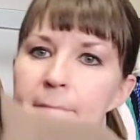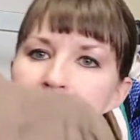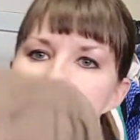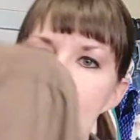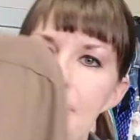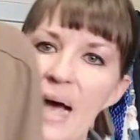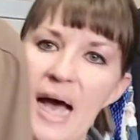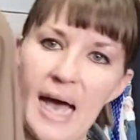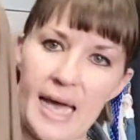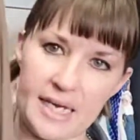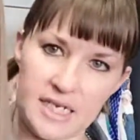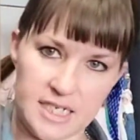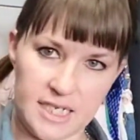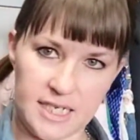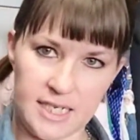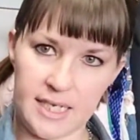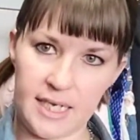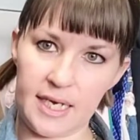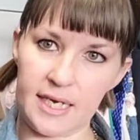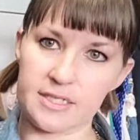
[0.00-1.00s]
but
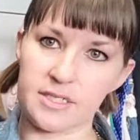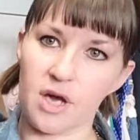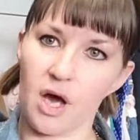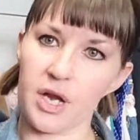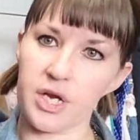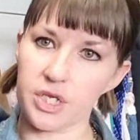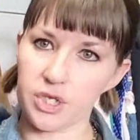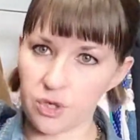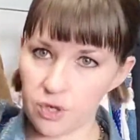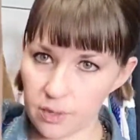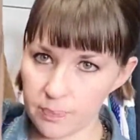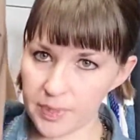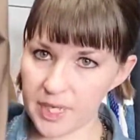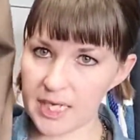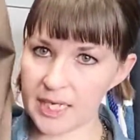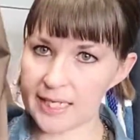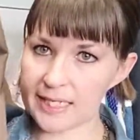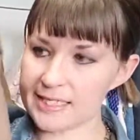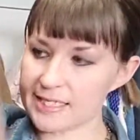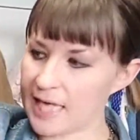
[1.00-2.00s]
it's got a
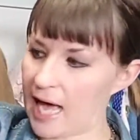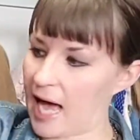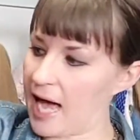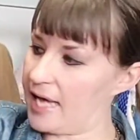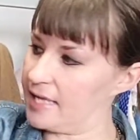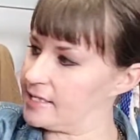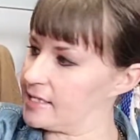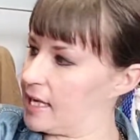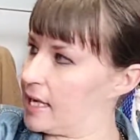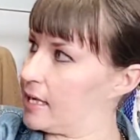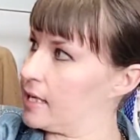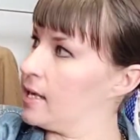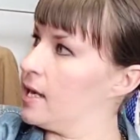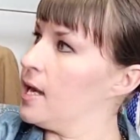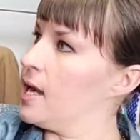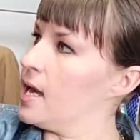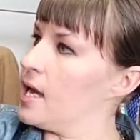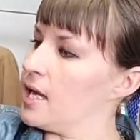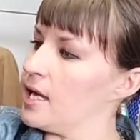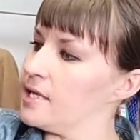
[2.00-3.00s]
European sizing.
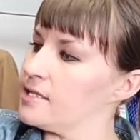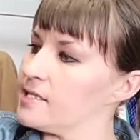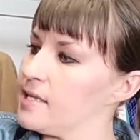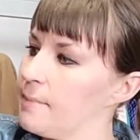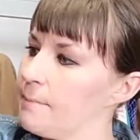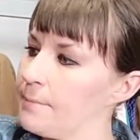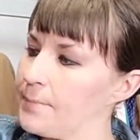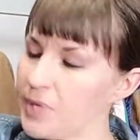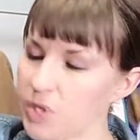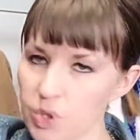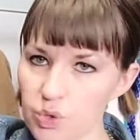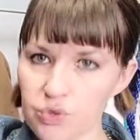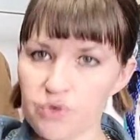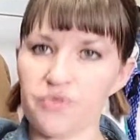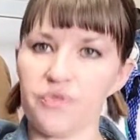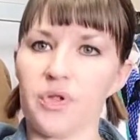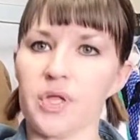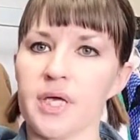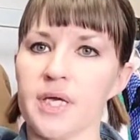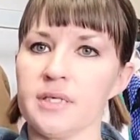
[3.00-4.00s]
It's in
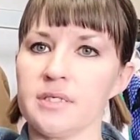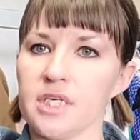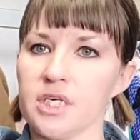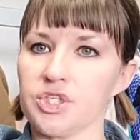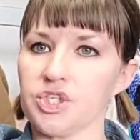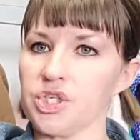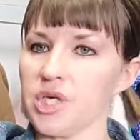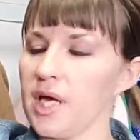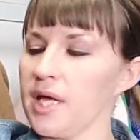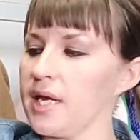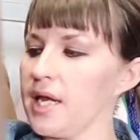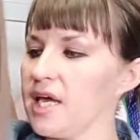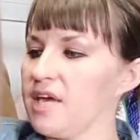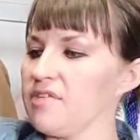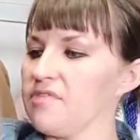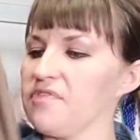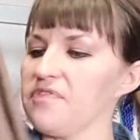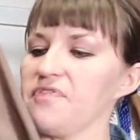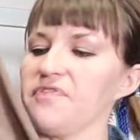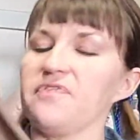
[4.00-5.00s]
beautiful condition. It
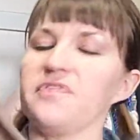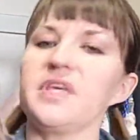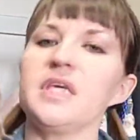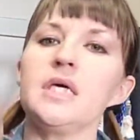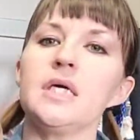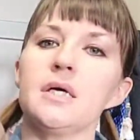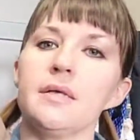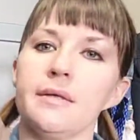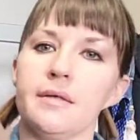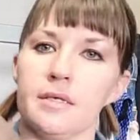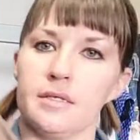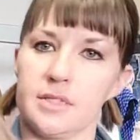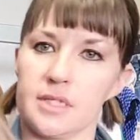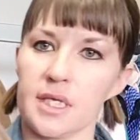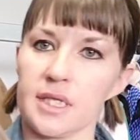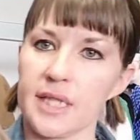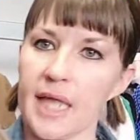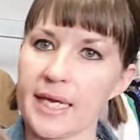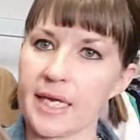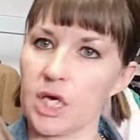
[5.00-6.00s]
feels
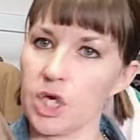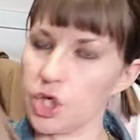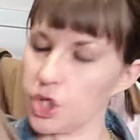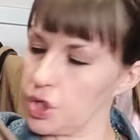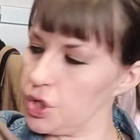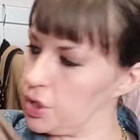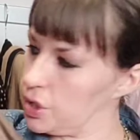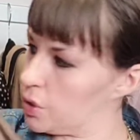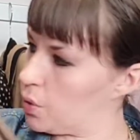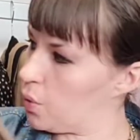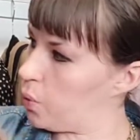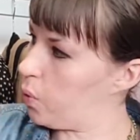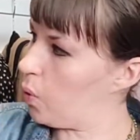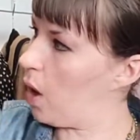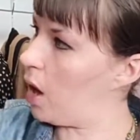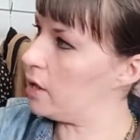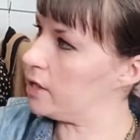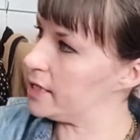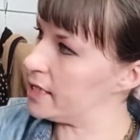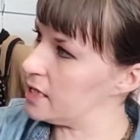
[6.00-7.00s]
like a good
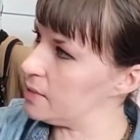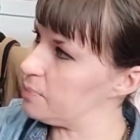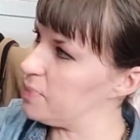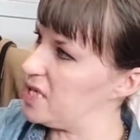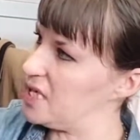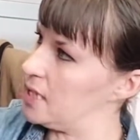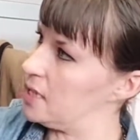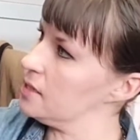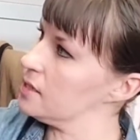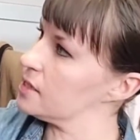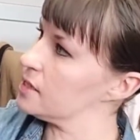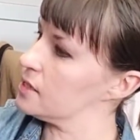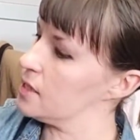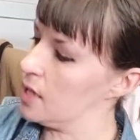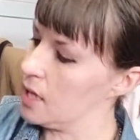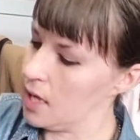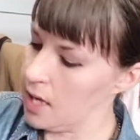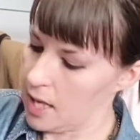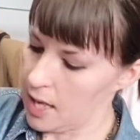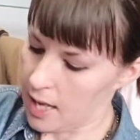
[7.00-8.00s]
quality piece.
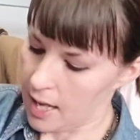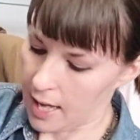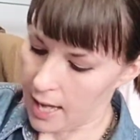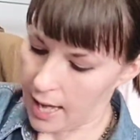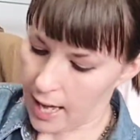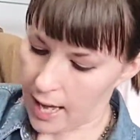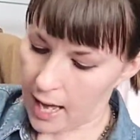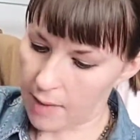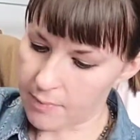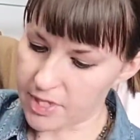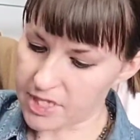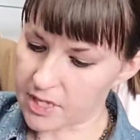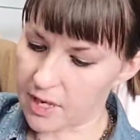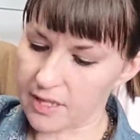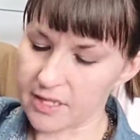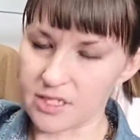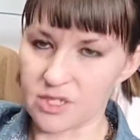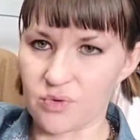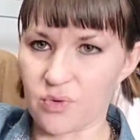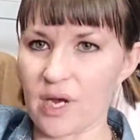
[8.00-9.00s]
It's got
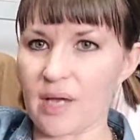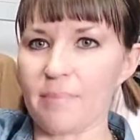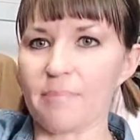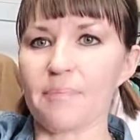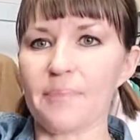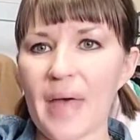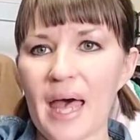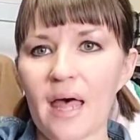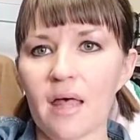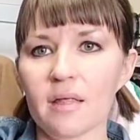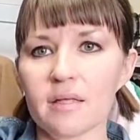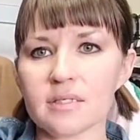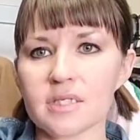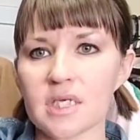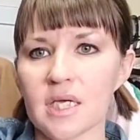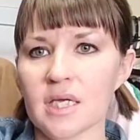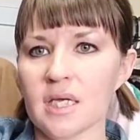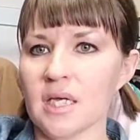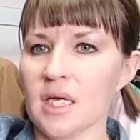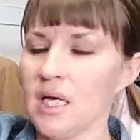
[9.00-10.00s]
this great belt.
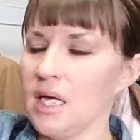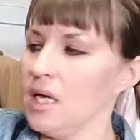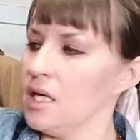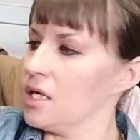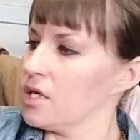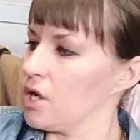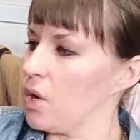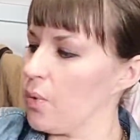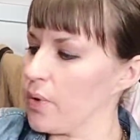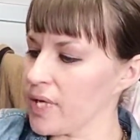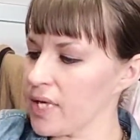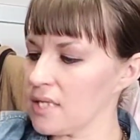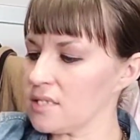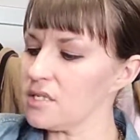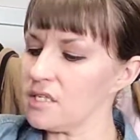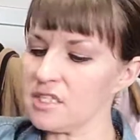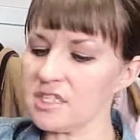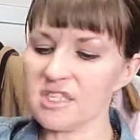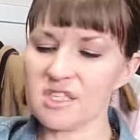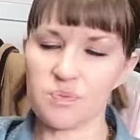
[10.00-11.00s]
Going
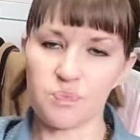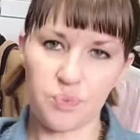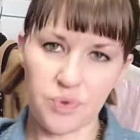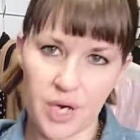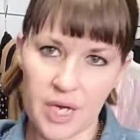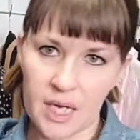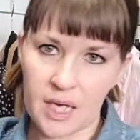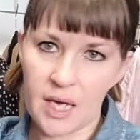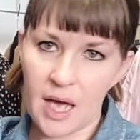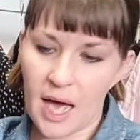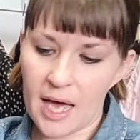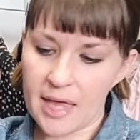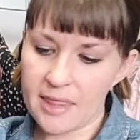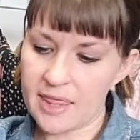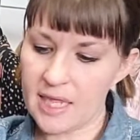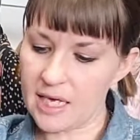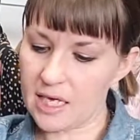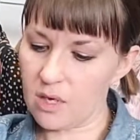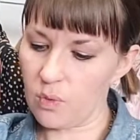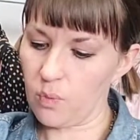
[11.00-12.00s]
into spring, I
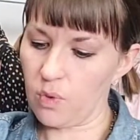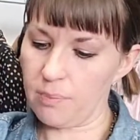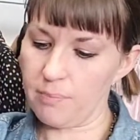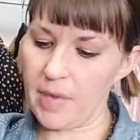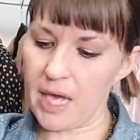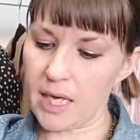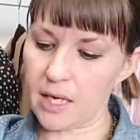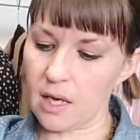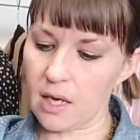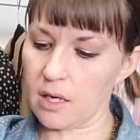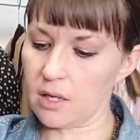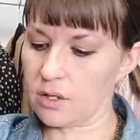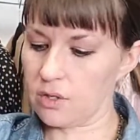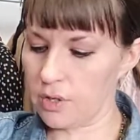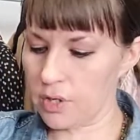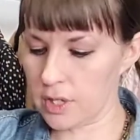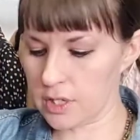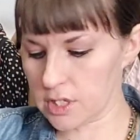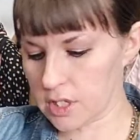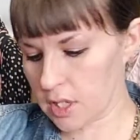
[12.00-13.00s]
think it will make a
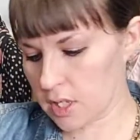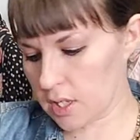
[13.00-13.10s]
good